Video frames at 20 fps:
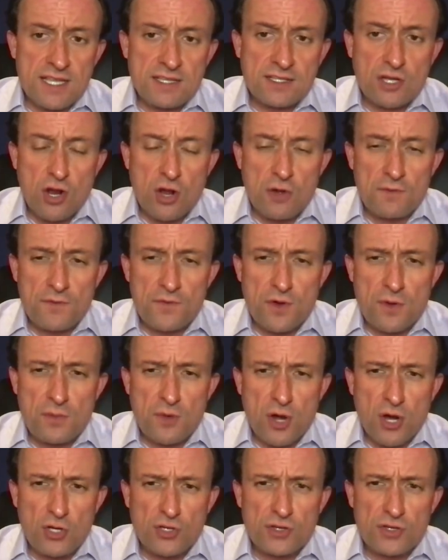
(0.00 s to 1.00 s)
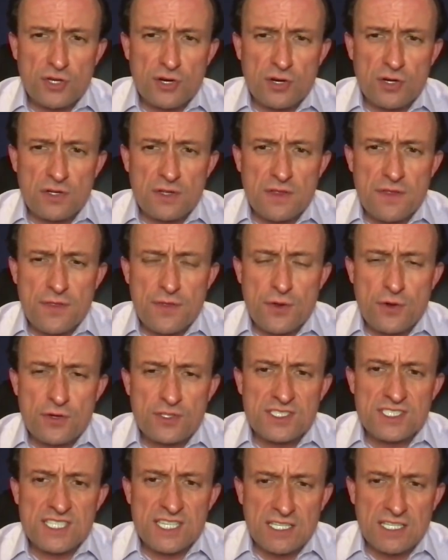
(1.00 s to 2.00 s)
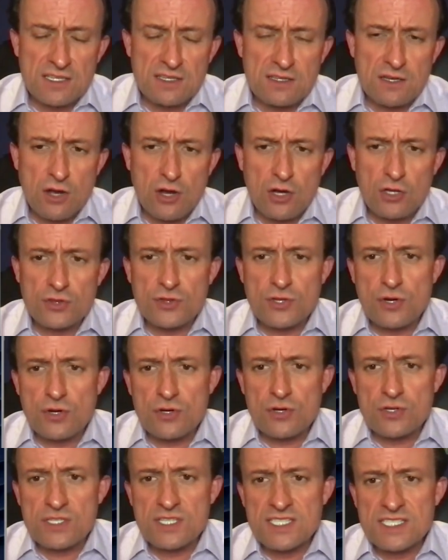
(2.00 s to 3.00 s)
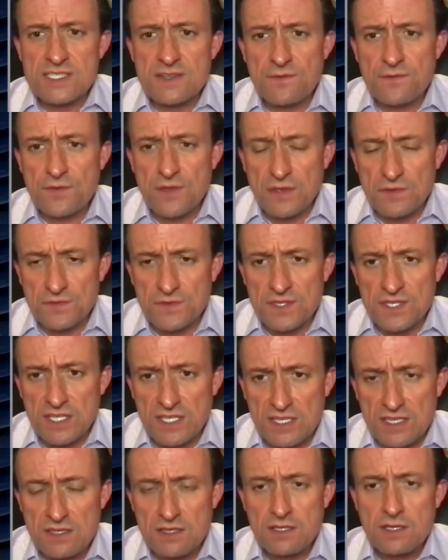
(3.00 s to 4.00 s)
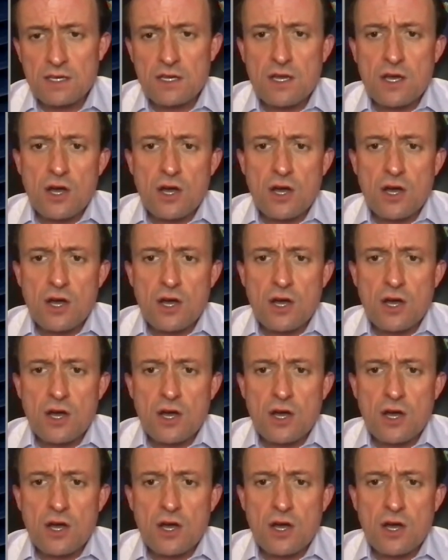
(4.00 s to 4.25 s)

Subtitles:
come from under 13, under 15,